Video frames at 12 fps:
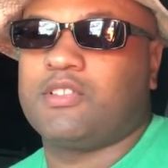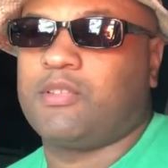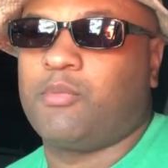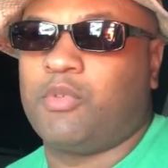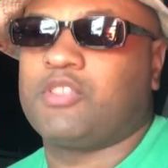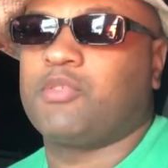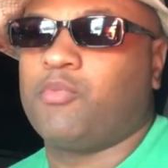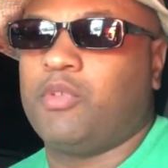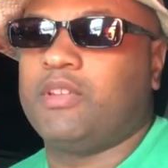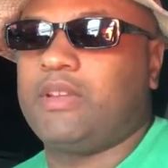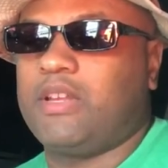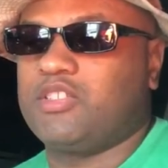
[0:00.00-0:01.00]
It's a
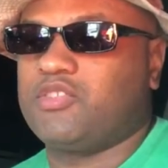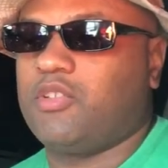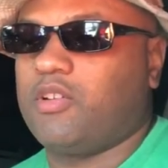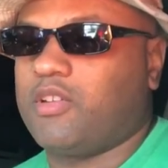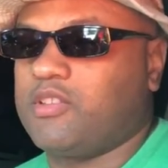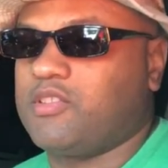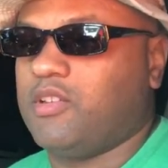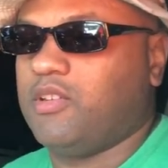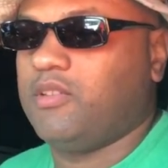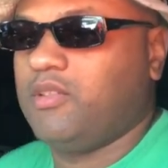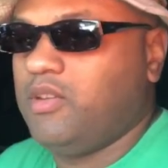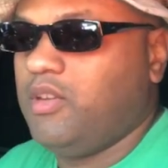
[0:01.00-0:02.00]
really nice truck. It's
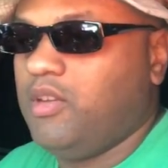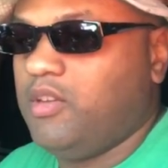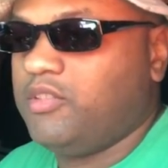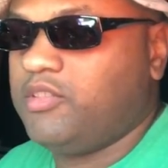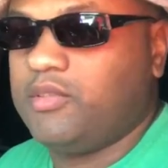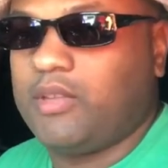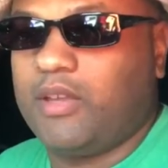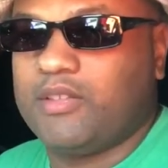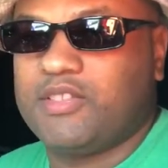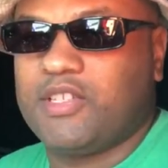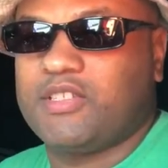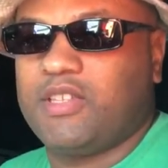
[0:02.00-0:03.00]
a
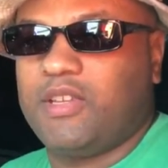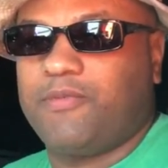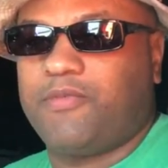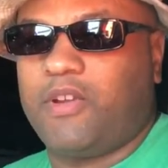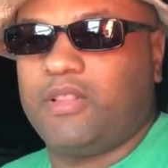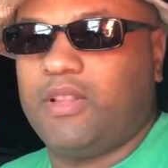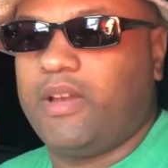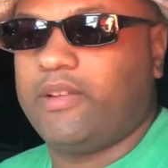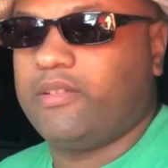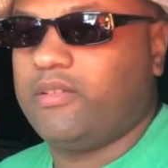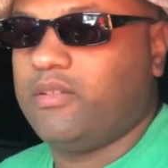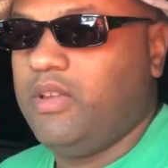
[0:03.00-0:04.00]
2016
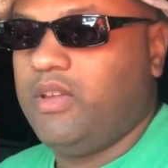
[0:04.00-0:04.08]
Freightliner.